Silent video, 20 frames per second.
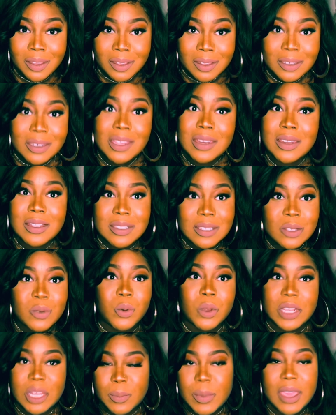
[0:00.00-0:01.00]
Dennis is
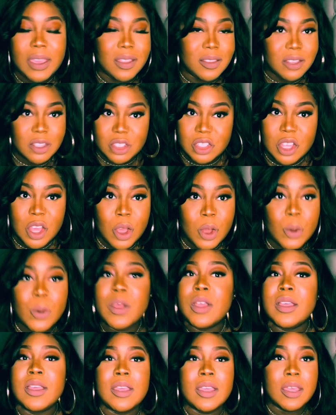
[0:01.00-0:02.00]
really making the show
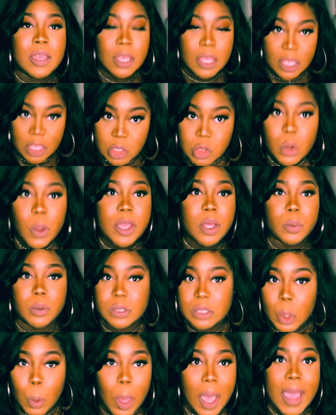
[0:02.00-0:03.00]
enjoyable
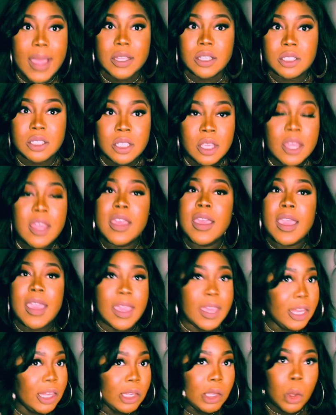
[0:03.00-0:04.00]
to watch.
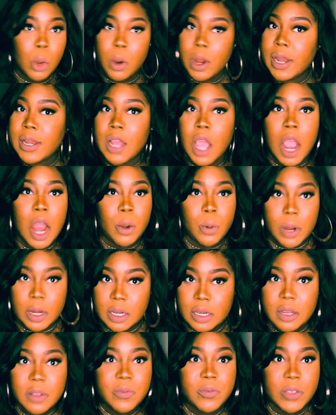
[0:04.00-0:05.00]
And Lauren already
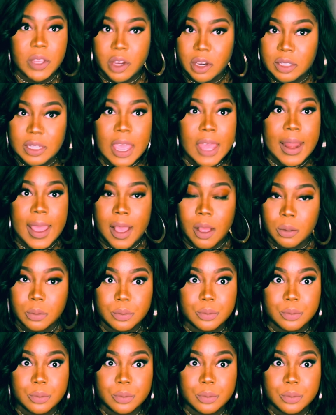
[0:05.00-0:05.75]
done figured that out.